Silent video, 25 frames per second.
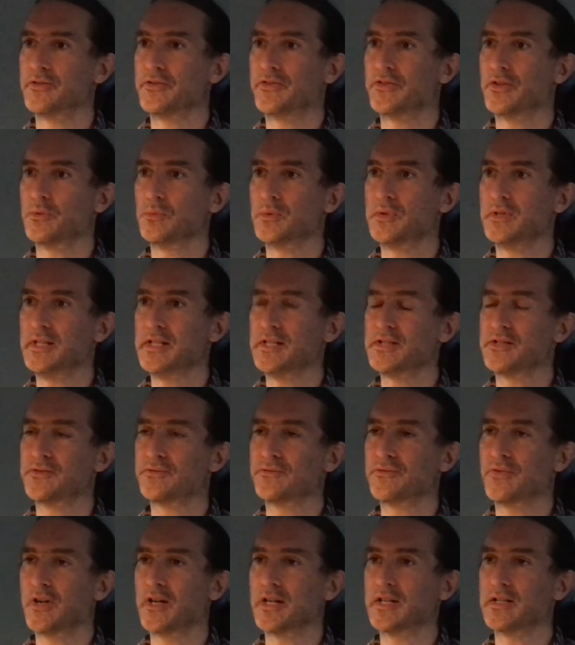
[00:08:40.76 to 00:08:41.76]
And so we need
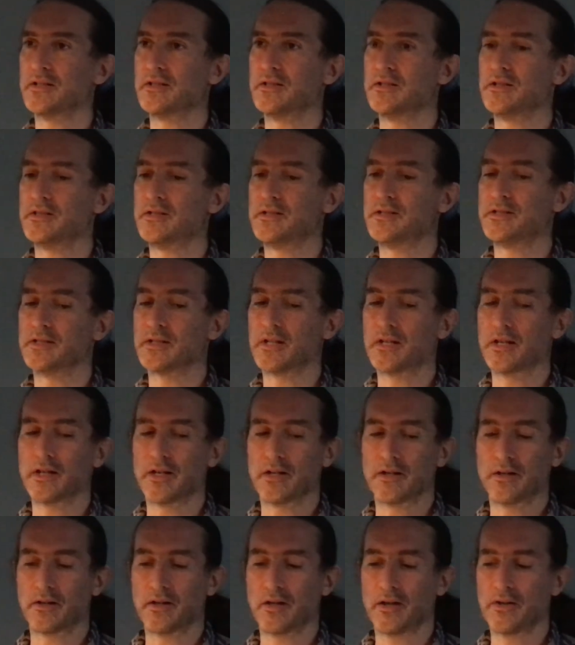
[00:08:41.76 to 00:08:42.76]
to find
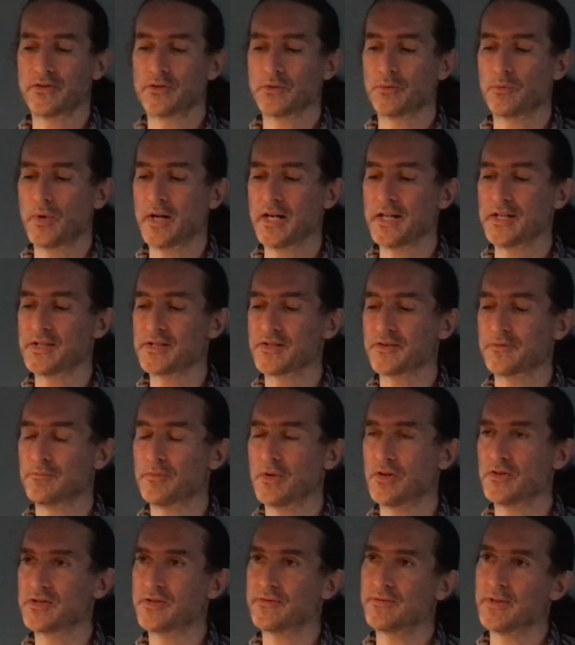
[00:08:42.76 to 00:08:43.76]
other ways
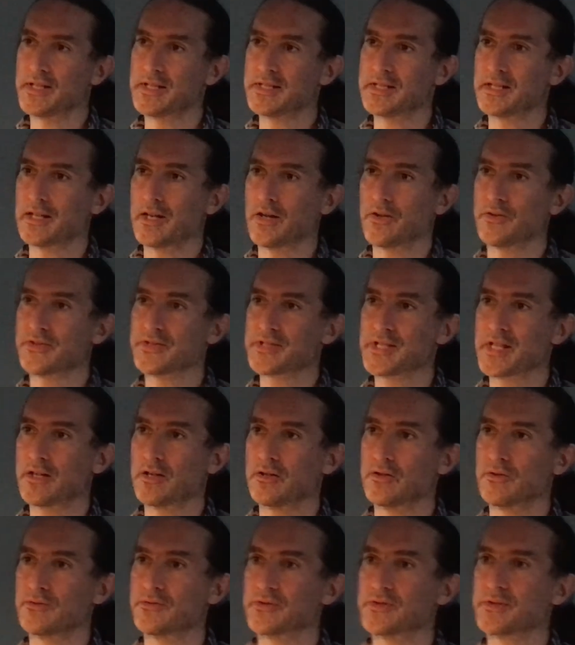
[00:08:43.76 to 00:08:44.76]
of motivating
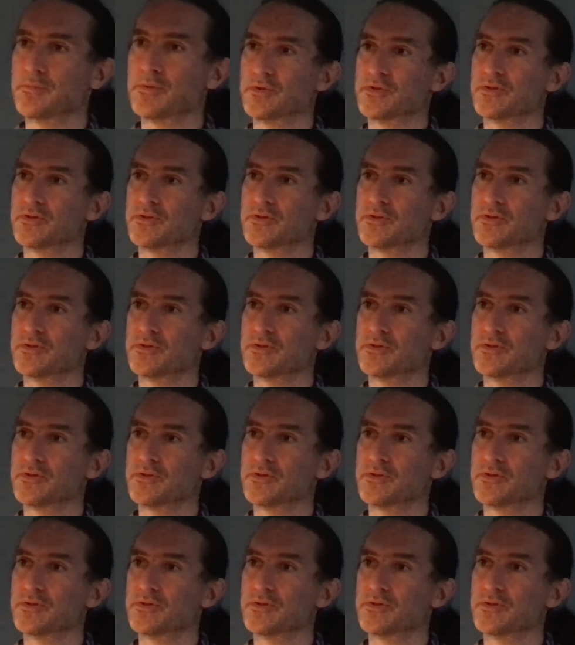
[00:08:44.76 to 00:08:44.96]
ourselves,